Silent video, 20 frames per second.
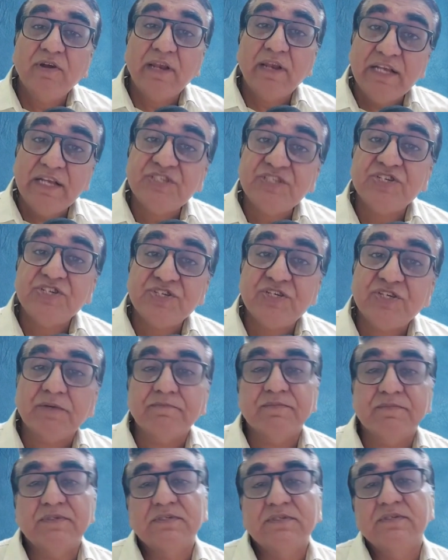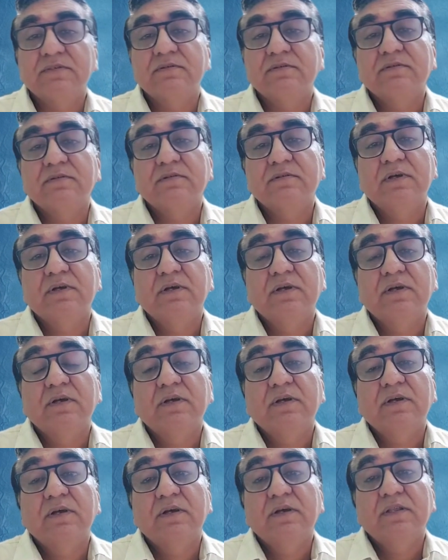relationships,
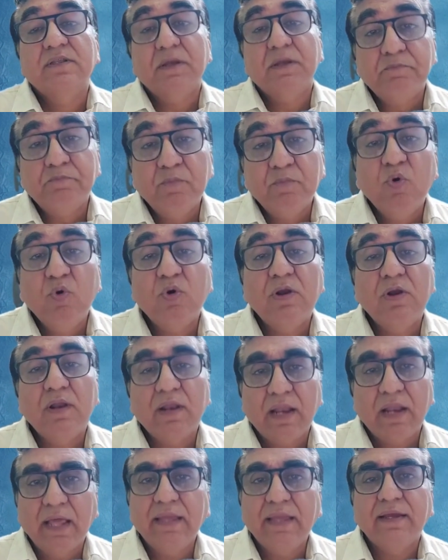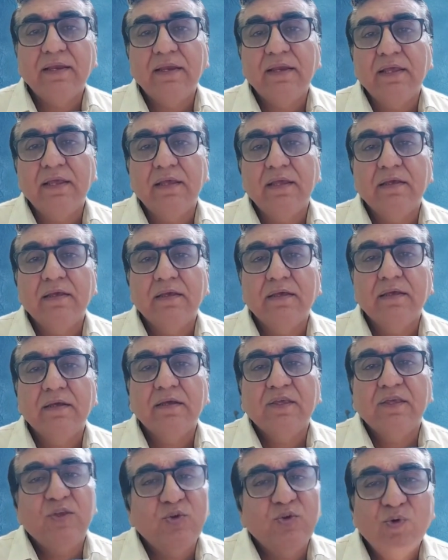the more likely
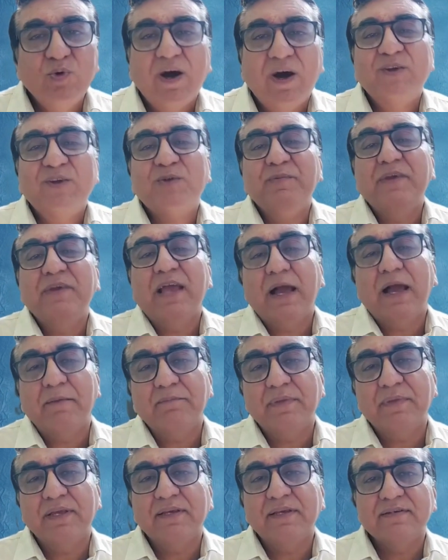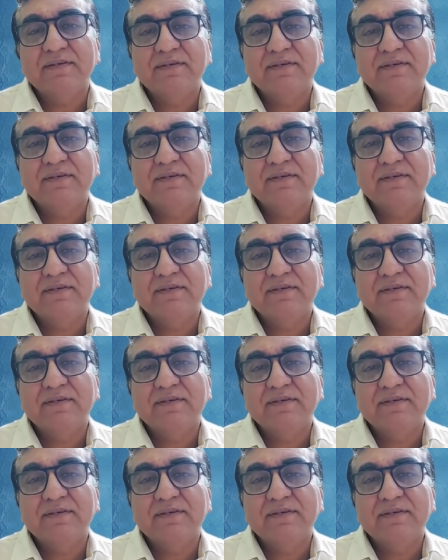you are to be happy.